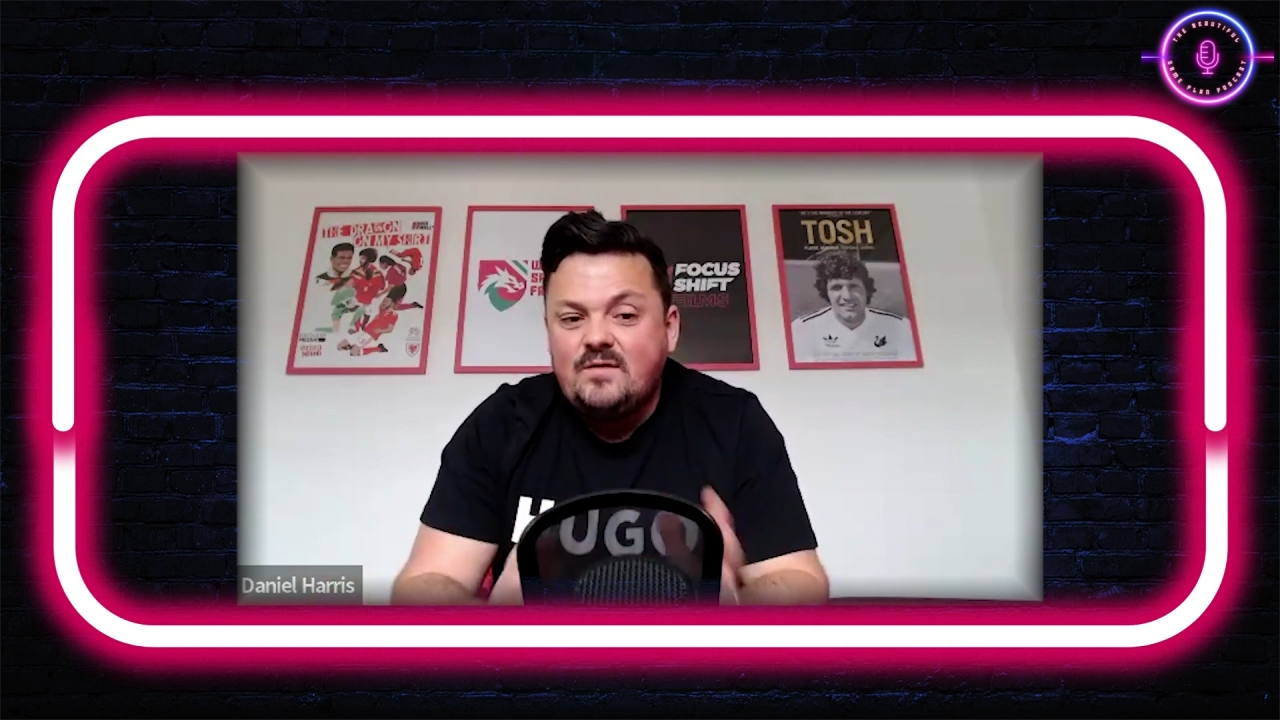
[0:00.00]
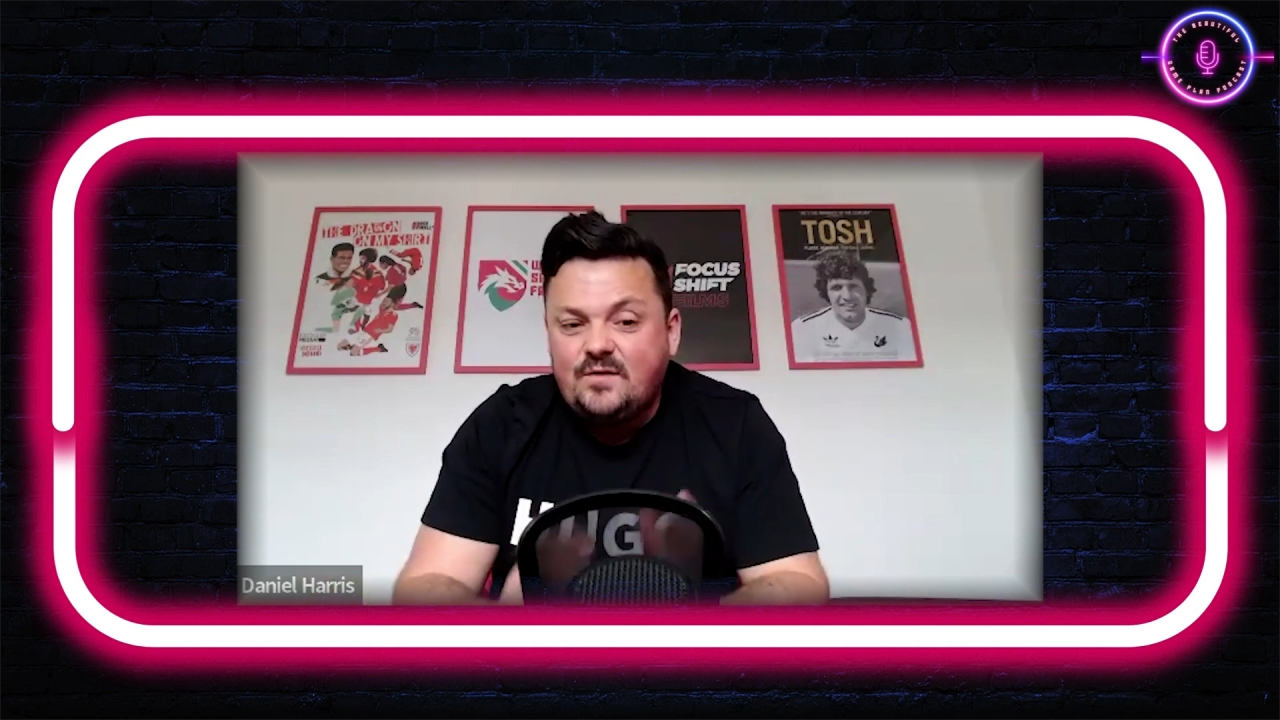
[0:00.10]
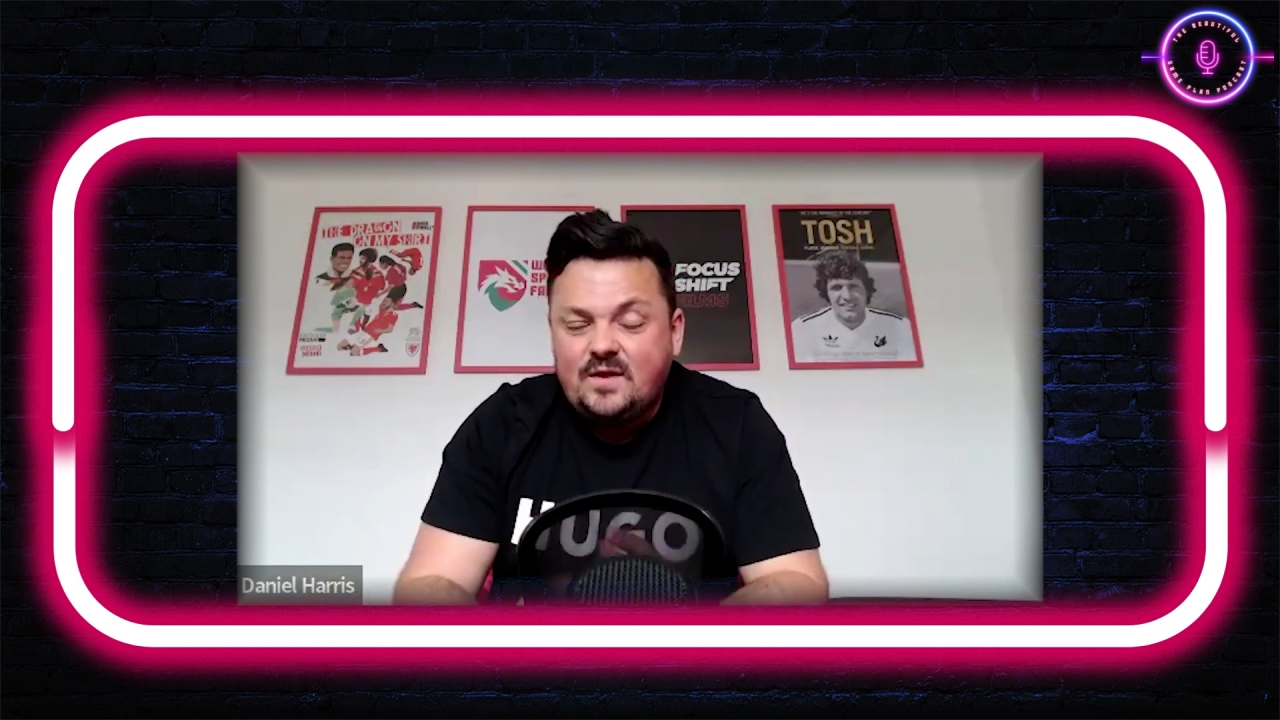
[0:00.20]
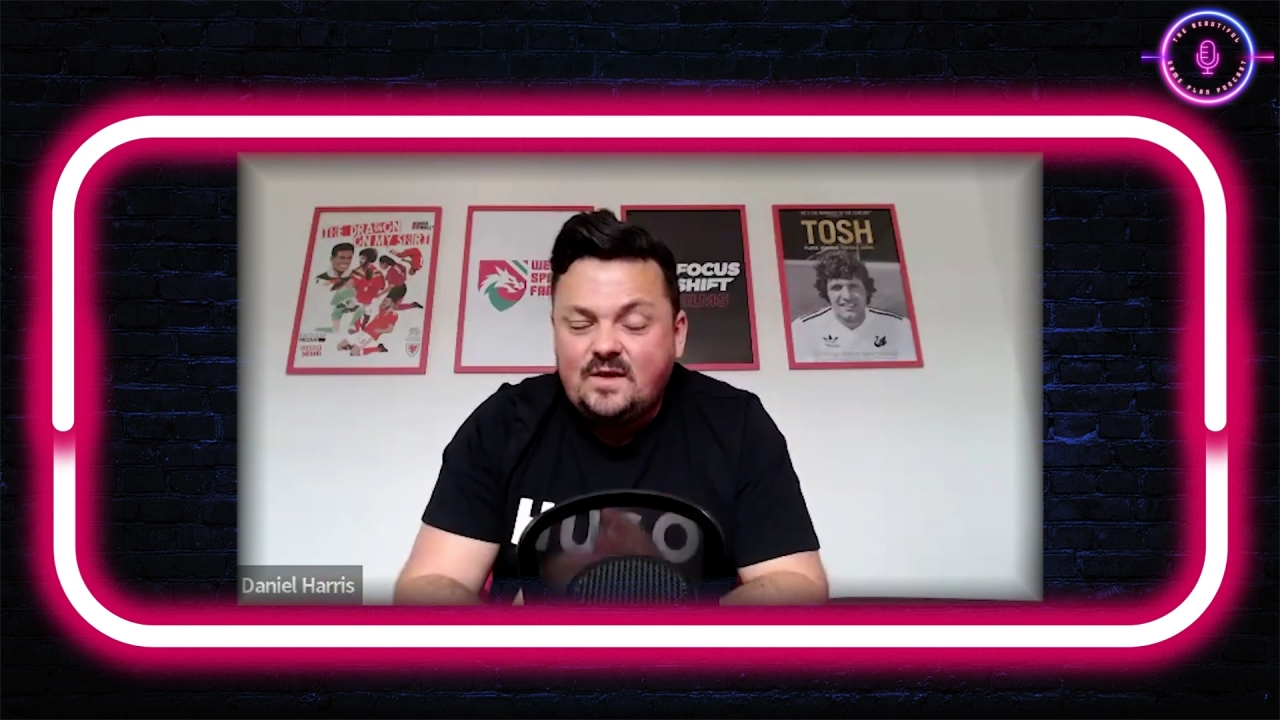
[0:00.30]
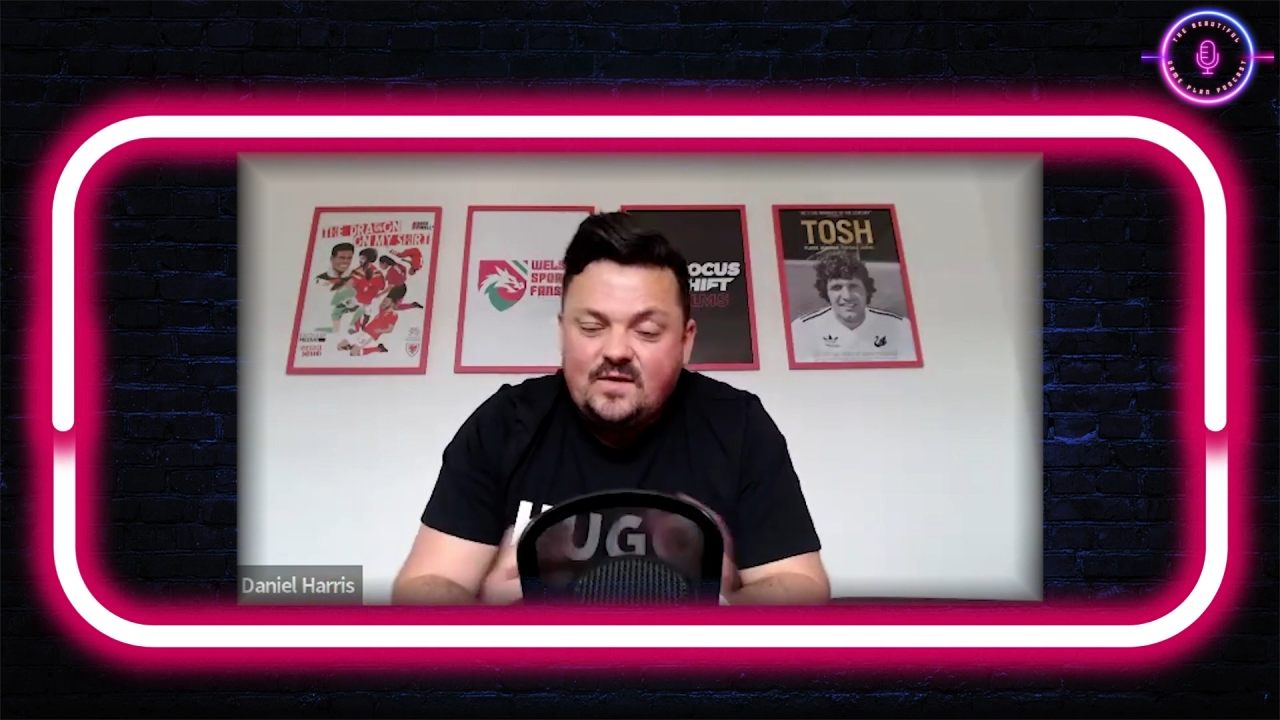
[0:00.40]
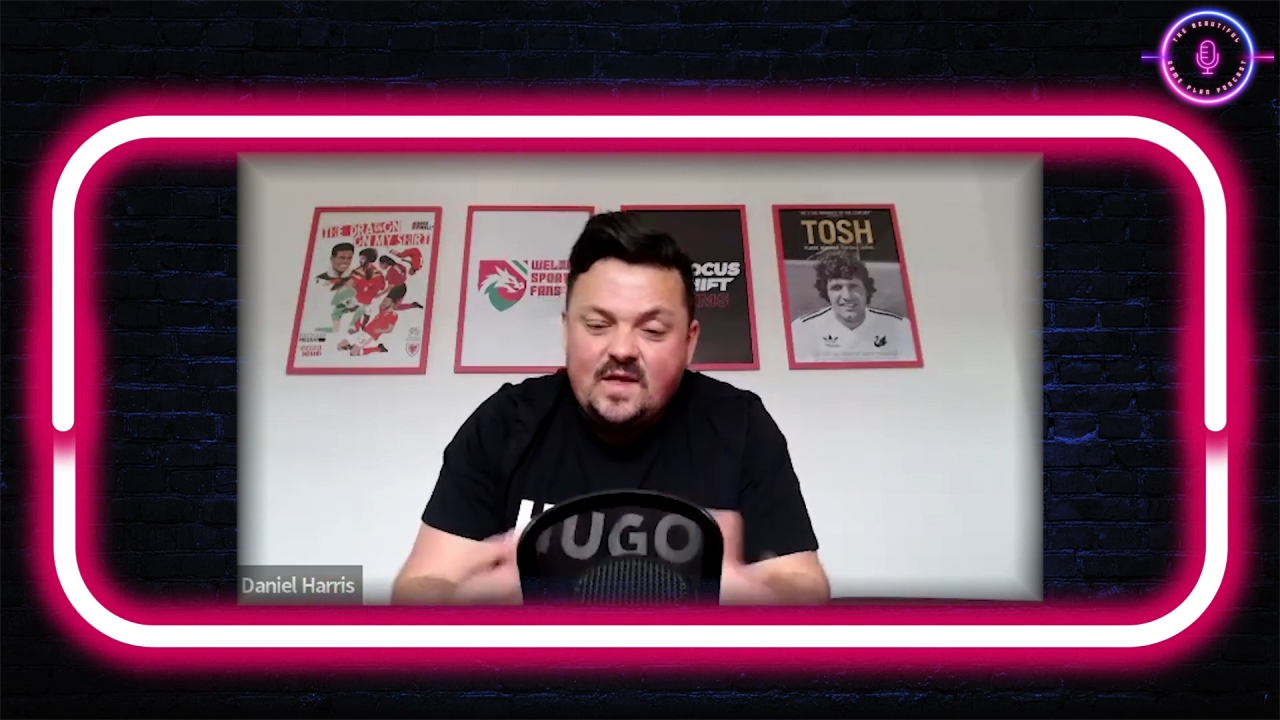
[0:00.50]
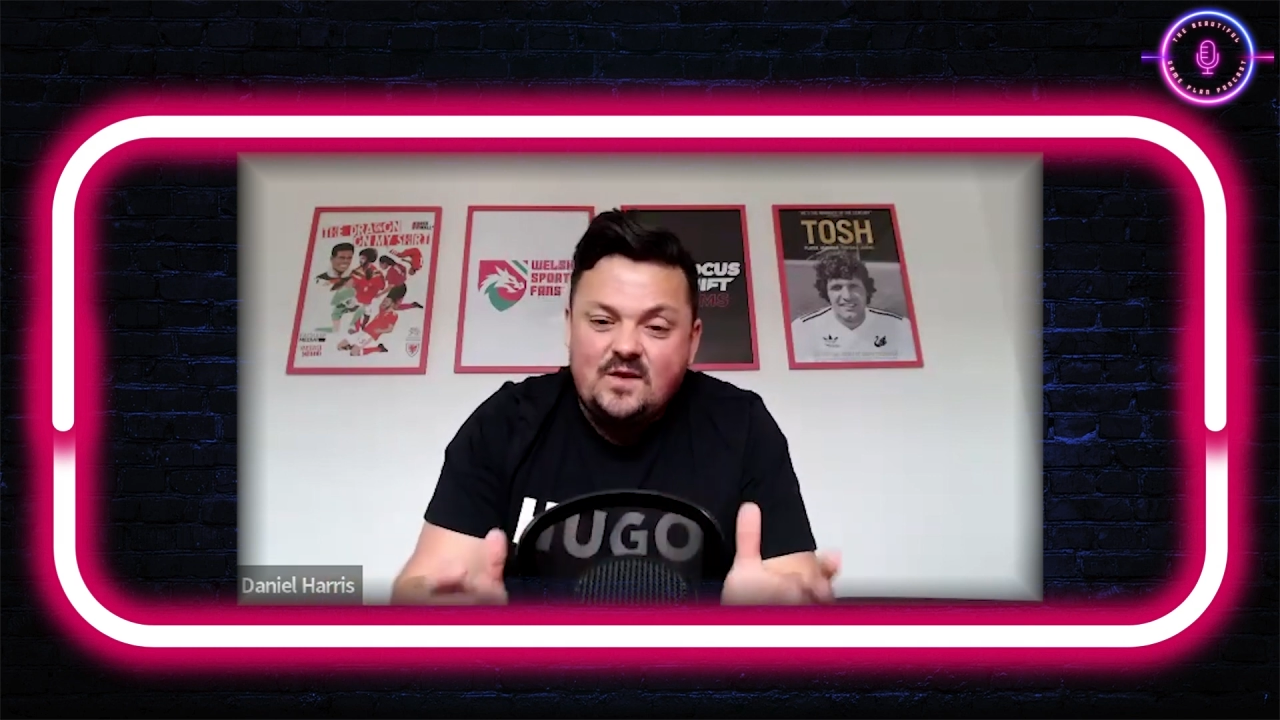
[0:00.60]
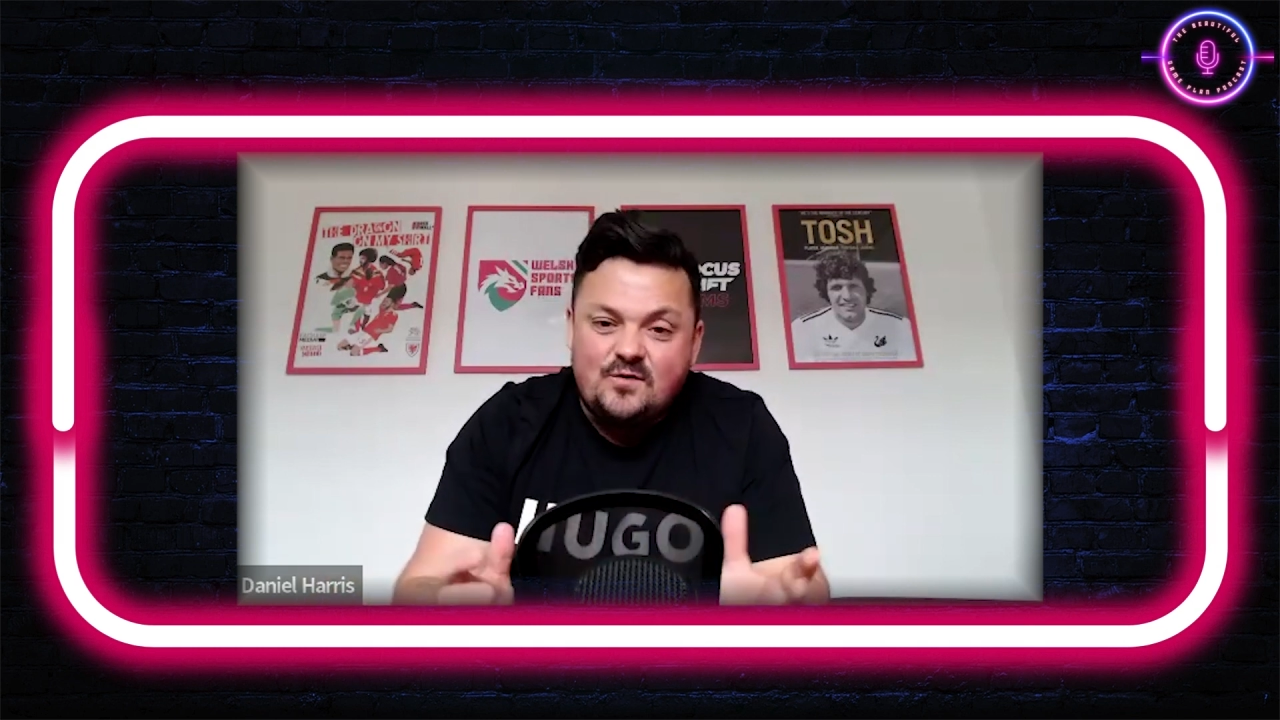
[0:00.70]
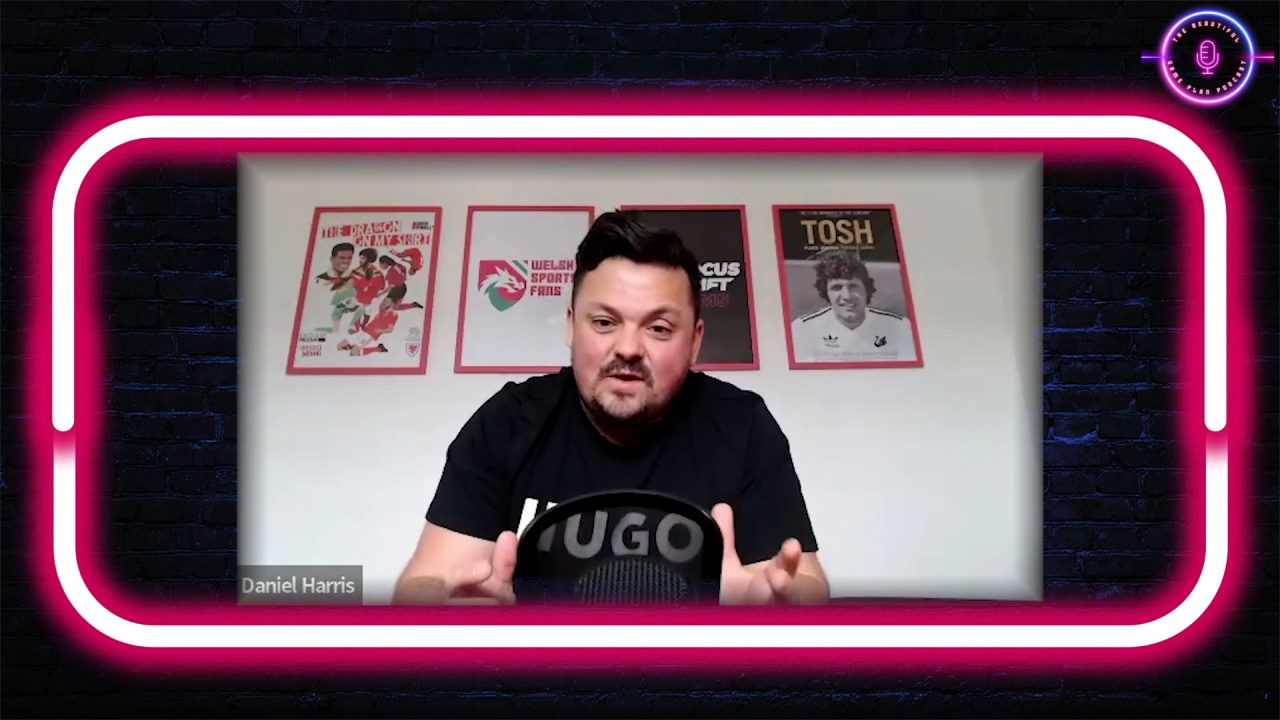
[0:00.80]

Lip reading: city centre is